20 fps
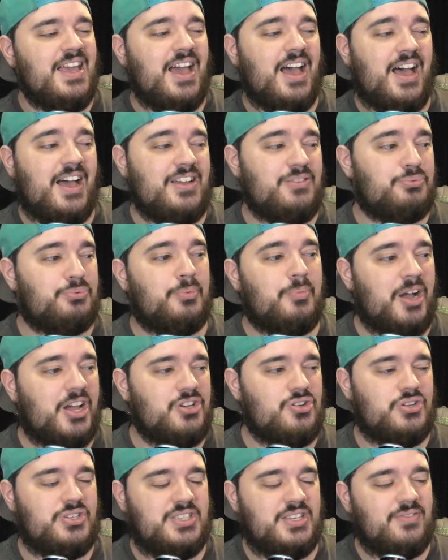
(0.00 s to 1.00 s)

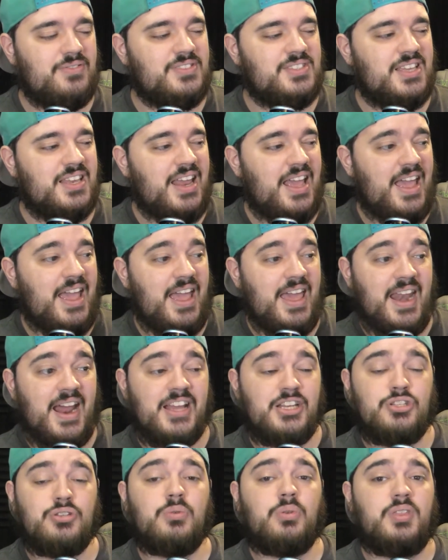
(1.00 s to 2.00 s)
Rhamondre Stevenson, and
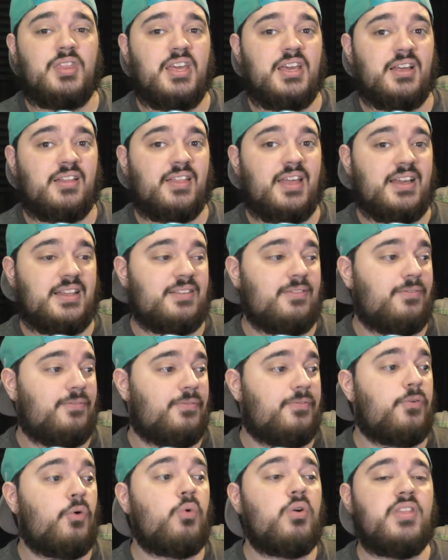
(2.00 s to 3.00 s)
I do think, like,
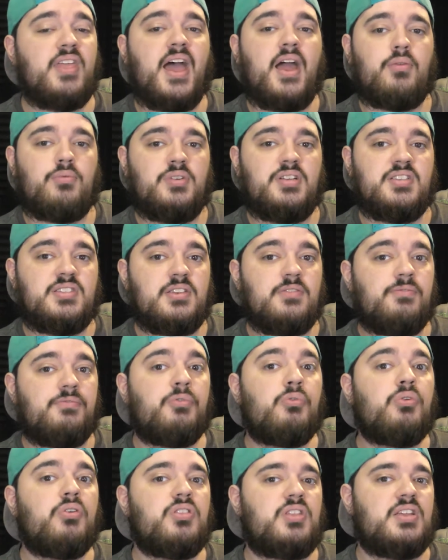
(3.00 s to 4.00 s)
for that reason,
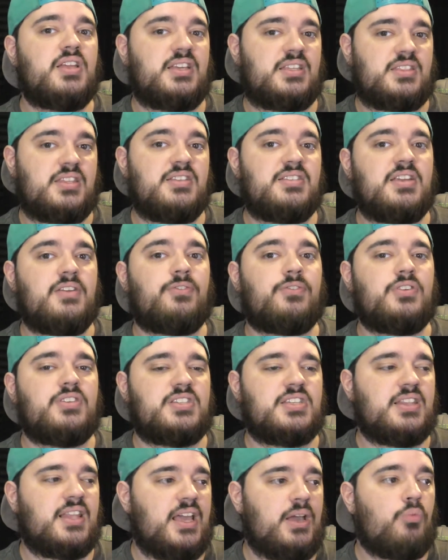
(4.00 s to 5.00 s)
for the
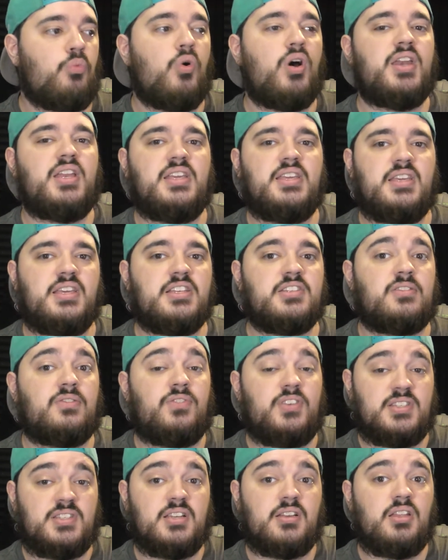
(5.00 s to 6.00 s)
difference in like what he is
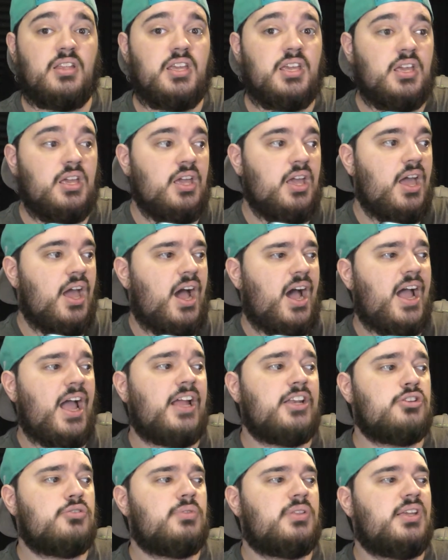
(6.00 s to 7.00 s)
physically,
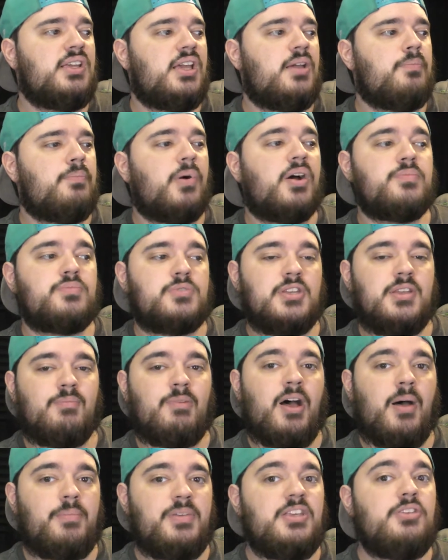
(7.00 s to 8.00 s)
I do think it bumps him
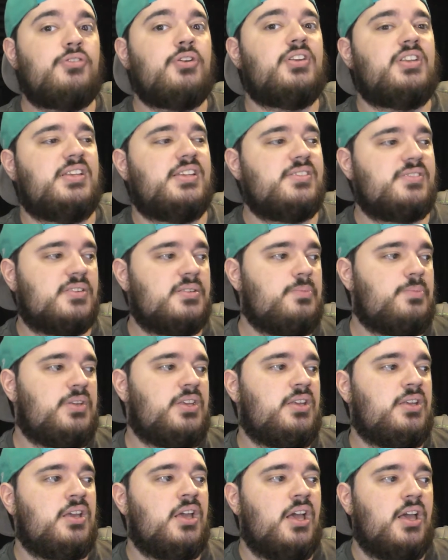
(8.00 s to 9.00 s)
up. He could easily
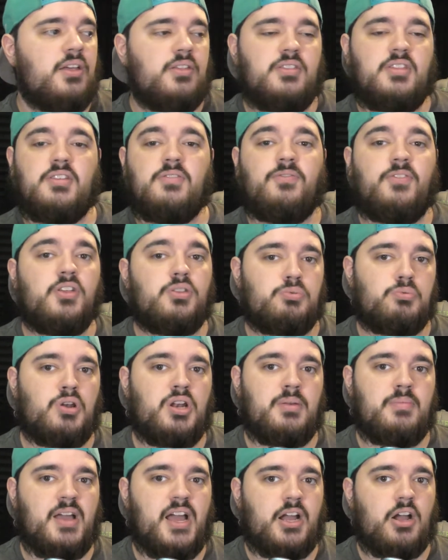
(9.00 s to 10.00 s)
be the 5th
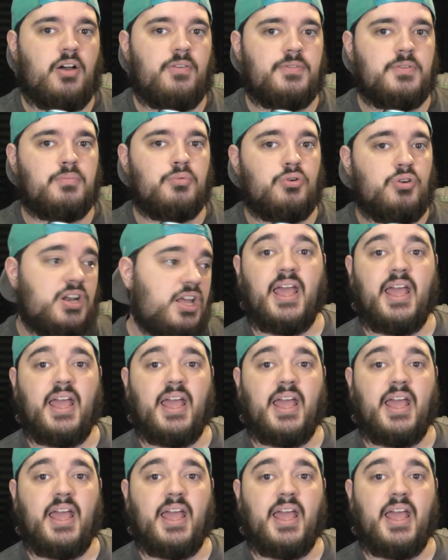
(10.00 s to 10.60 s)
running back off the board.